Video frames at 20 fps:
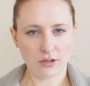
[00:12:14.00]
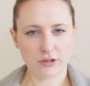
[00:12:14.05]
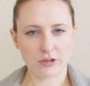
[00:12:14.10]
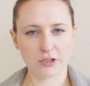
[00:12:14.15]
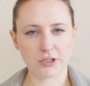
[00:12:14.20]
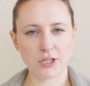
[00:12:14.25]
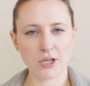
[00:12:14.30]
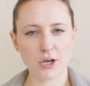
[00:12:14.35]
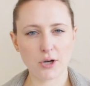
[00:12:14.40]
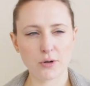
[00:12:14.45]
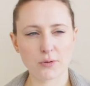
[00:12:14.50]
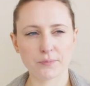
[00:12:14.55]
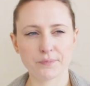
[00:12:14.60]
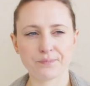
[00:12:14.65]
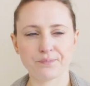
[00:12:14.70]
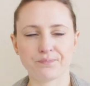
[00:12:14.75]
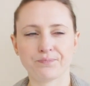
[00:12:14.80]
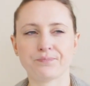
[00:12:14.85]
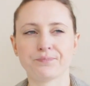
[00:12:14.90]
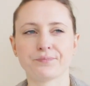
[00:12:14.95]
So
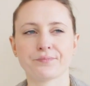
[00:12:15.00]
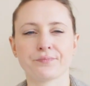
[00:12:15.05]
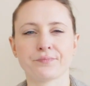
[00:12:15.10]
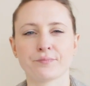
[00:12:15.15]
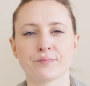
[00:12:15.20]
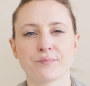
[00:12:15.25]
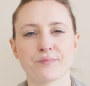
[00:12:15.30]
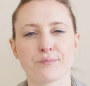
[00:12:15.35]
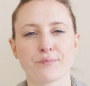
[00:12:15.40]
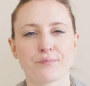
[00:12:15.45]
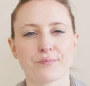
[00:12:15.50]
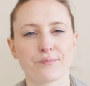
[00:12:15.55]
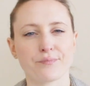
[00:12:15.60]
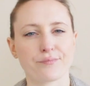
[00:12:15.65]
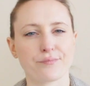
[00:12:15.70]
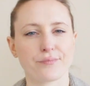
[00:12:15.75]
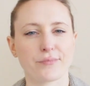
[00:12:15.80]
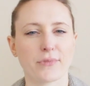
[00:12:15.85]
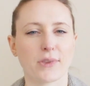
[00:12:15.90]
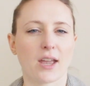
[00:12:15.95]

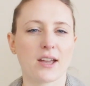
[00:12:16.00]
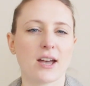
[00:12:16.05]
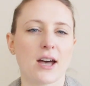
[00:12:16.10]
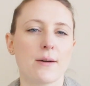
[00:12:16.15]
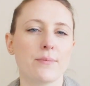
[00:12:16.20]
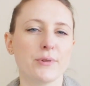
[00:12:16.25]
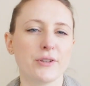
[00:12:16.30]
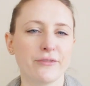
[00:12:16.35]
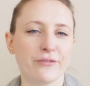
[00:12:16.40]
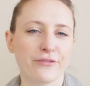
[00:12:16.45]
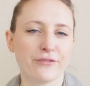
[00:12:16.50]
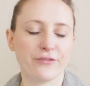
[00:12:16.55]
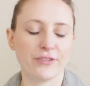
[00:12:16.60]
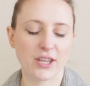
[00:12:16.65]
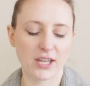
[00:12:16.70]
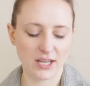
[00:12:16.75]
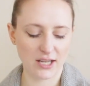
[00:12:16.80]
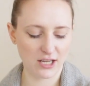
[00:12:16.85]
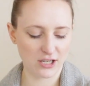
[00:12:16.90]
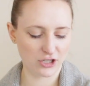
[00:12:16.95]
a couple
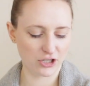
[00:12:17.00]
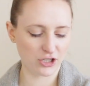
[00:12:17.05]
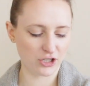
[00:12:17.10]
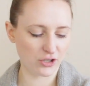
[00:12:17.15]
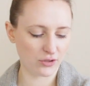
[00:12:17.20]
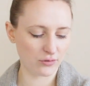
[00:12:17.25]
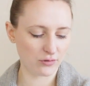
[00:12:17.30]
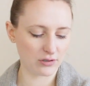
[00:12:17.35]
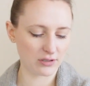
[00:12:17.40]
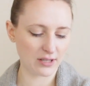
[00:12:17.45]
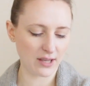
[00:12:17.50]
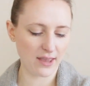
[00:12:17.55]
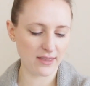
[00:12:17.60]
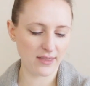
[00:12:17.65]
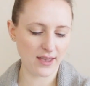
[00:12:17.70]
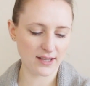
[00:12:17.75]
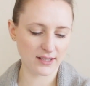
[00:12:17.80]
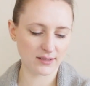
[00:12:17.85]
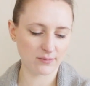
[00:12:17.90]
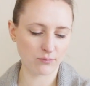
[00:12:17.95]
fit issues,
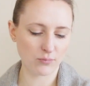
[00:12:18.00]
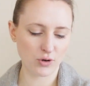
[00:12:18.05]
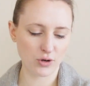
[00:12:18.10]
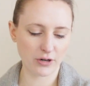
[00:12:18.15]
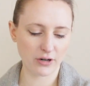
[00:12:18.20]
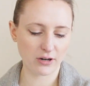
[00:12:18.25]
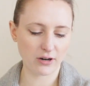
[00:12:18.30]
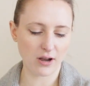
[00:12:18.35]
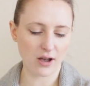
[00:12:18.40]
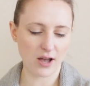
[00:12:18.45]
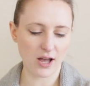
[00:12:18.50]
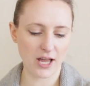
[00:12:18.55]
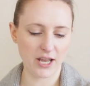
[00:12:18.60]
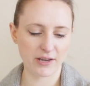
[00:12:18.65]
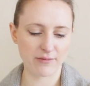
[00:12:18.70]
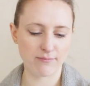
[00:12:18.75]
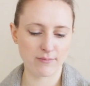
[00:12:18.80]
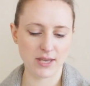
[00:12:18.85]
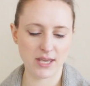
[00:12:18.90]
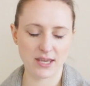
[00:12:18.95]
and that's more
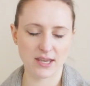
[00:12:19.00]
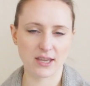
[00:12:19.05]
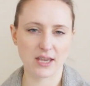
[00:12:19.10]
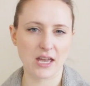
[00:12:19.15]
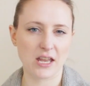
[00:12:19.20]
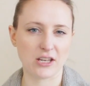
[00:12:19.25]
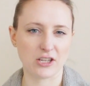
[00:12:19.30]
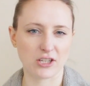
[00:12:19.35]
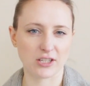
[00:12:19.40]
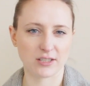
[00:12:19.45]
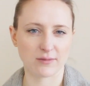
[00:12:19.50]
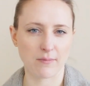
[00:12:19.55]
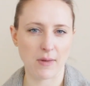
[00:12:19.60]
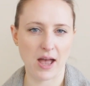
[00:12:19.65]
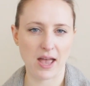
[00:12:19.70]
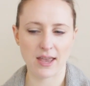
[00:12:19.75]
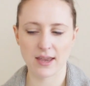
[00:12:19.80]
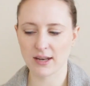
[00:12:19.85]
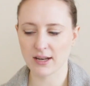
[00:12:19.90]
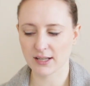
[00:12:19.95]
on me and just
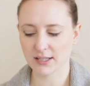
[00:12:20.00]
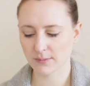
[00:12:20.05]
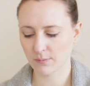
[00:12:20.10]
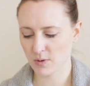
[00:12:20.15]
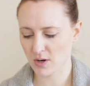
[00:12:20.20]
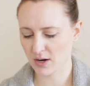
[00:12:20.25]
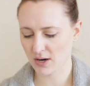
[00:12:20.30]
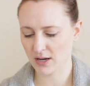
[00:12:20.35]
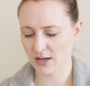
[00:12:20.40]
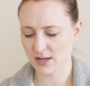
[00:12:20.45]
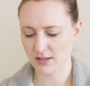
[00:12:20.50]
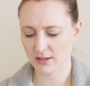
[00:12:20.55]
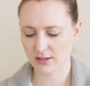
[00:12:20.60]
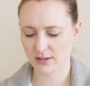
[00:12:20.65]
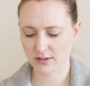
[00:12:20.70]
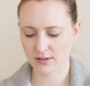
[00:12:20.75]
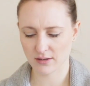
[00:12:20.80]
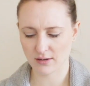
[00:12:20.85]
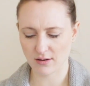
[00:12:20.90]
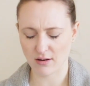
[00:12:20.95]
my
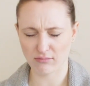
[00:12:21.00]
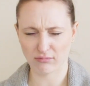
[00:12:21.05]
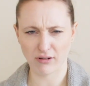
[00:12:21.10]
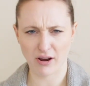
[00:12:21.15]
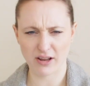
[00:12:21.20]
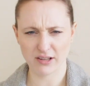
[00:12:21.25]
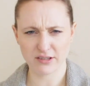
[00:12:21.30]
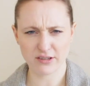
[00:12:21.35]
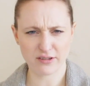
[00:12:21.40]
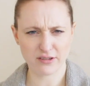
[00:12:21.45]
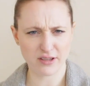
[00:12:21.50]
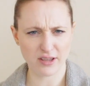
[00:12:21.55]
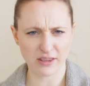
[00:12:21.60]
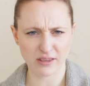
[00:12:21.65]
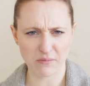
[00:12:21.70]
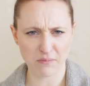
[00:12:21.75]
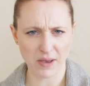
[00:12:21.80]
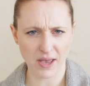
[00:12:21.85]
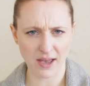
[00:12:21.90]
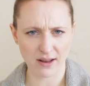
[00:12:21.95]
inexperience rather
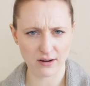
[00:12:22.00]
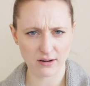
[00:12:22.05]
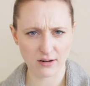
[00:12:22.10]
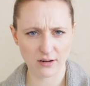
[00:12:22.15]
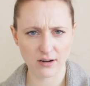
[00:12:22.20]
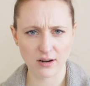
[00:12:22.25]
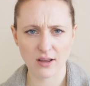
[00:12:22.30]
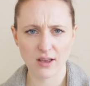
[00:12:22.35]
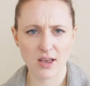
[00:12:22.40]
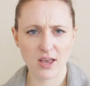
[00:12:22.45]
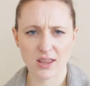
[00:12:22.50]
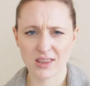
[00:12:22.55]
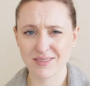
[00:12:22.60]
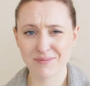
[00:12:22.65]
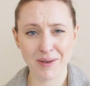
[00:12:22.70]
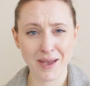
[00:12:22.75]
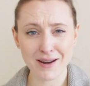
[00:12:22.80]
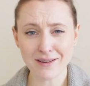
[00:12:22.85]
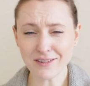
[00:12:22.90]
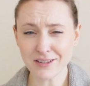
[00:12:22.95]
than the pattern. The
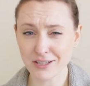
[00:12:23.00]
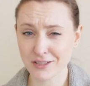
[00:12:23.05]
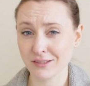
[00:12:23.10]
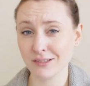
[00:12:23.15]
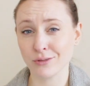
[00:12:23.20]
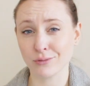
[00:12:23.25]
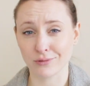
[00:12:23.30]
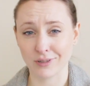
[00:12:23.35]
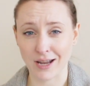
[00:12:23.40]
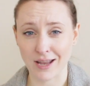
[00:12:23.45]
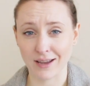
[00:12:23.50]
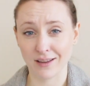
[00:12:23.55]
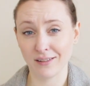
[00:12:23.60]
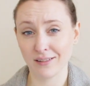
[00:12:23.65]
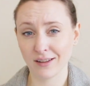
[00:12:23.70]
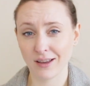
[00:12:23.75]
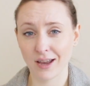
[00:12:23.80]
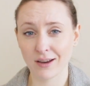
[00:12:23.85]
pattern is great.